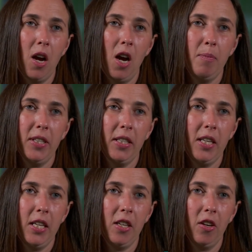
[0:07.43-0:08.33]
commonly
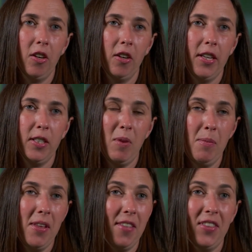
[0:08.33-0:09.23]
hear is
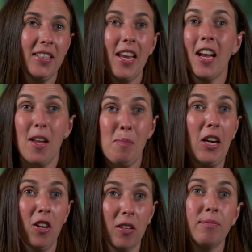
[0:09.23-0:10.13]
maybe that this can't get
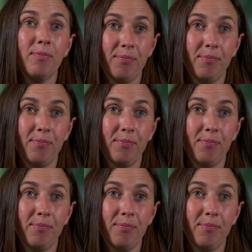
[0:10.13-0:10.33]
better,